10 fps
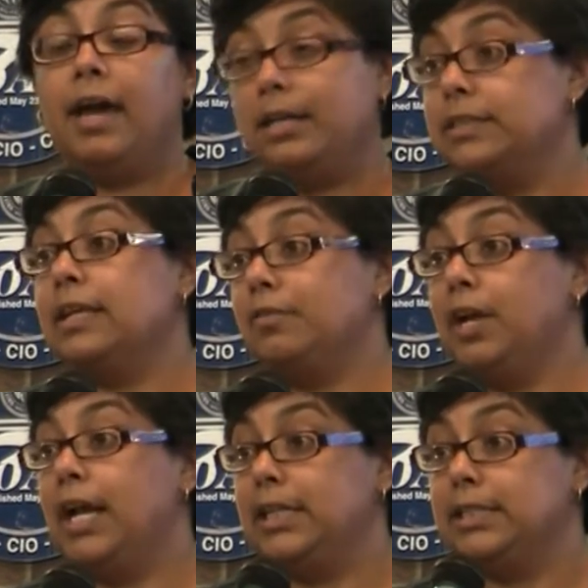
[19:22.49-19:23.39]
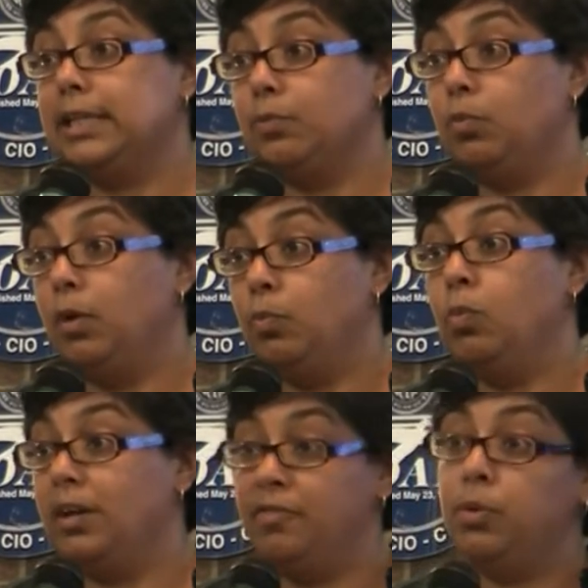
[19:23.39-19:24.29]
that is their
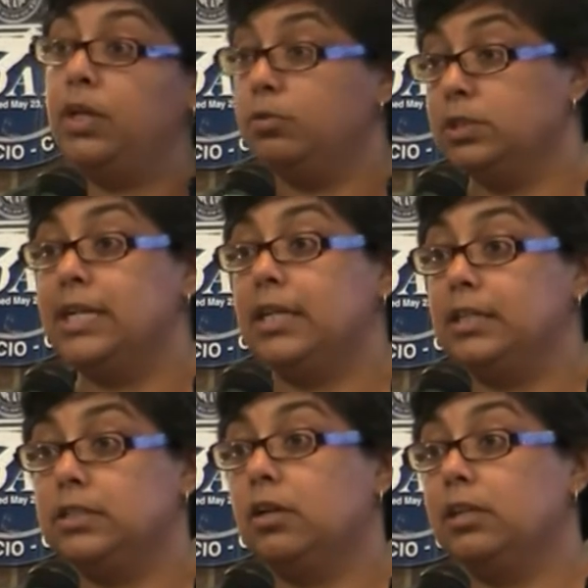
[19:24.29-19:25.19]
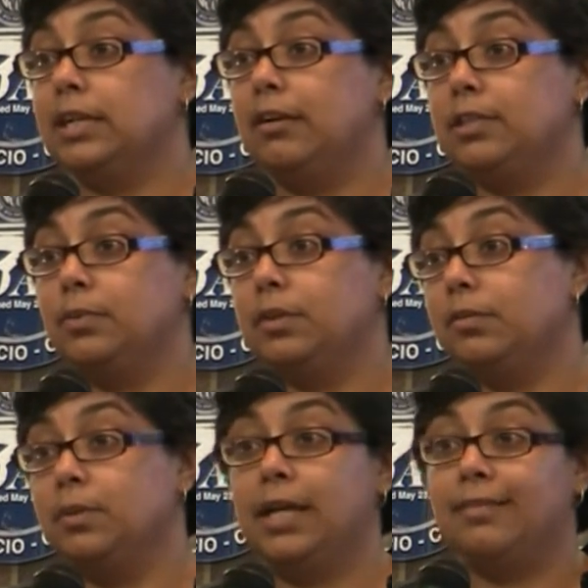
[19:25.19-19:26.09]
reality, and if we don't stand in
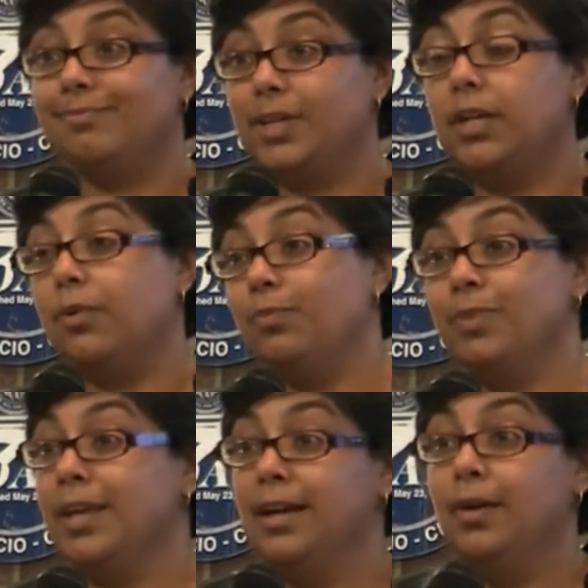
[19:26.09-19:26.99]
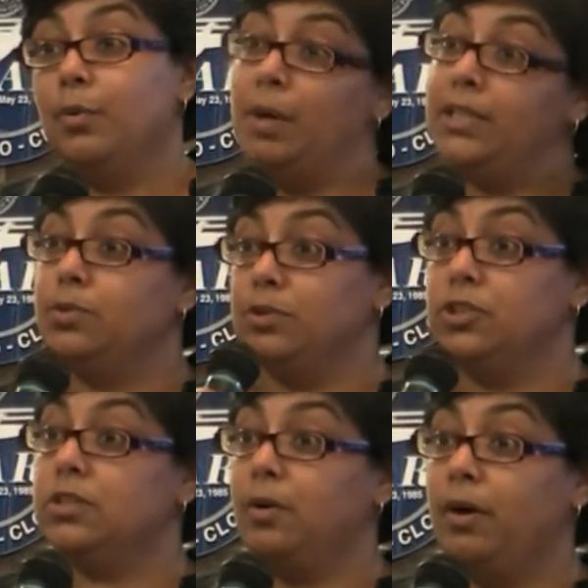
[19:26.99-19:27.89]
solidarity with them, then, you know,
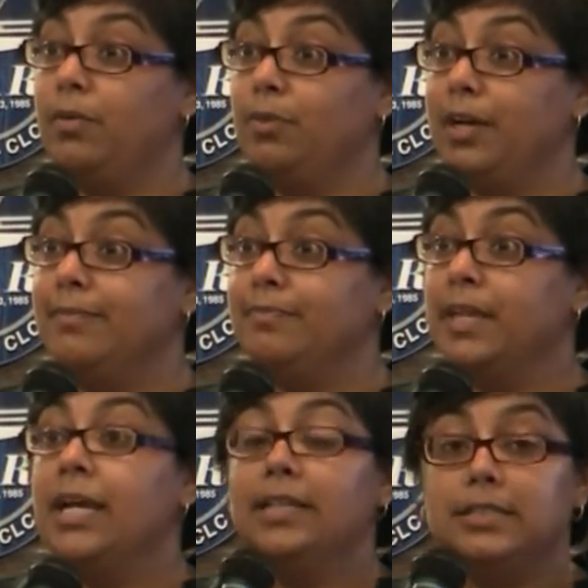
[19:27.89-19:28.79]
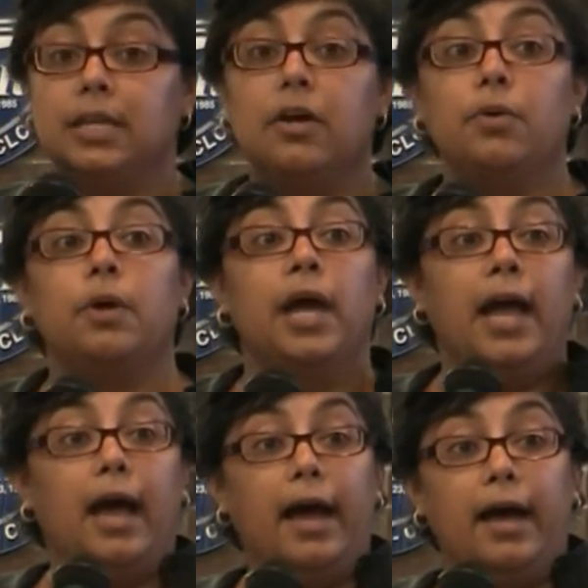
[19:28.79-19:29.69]
we might as well just go home, right?
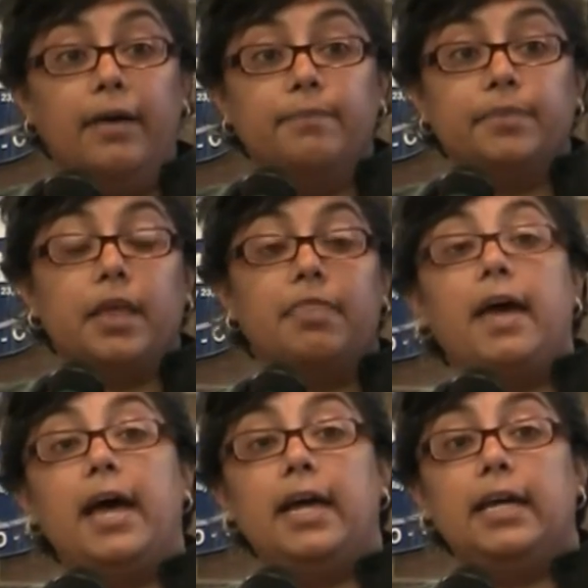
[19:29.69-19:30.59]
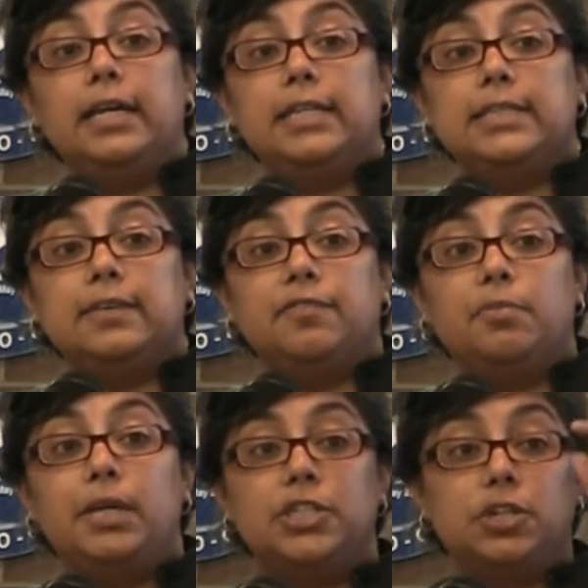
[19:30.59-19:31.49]
So that
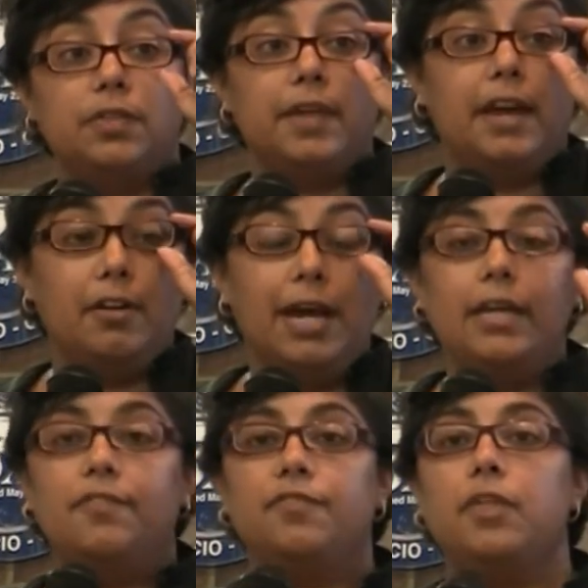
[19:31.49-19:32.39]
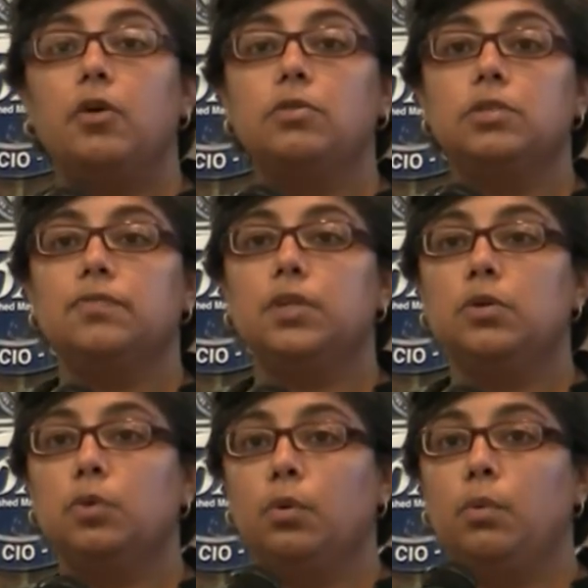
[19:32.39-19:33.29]
is the information on there, and if
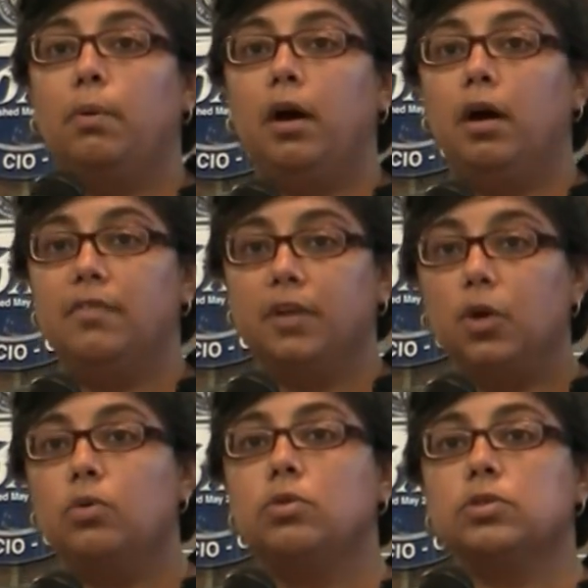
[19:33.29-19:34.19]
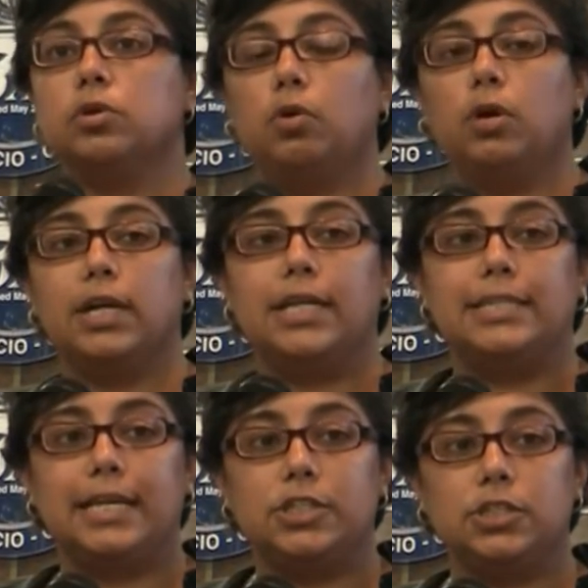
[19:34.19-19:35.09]
those of you who are part of locals
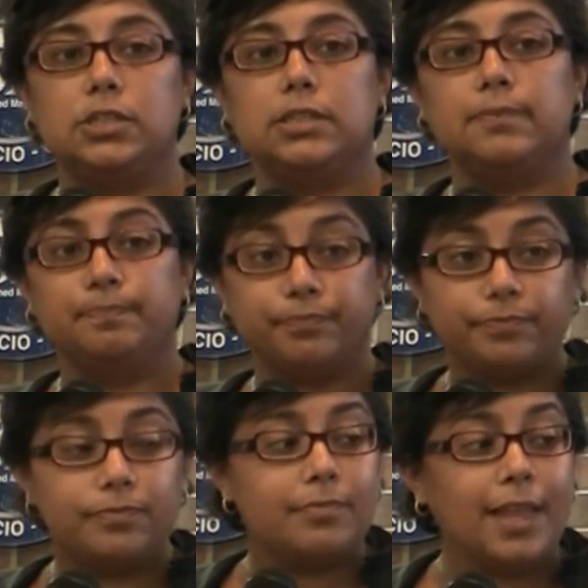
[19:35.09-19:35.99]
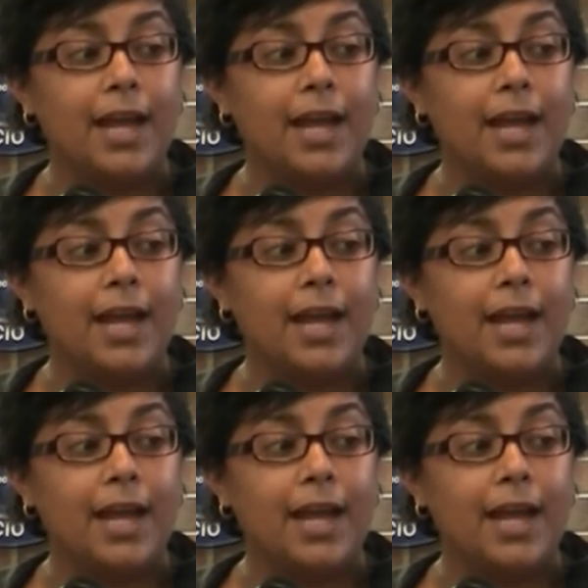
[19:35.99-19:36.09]
or organisations,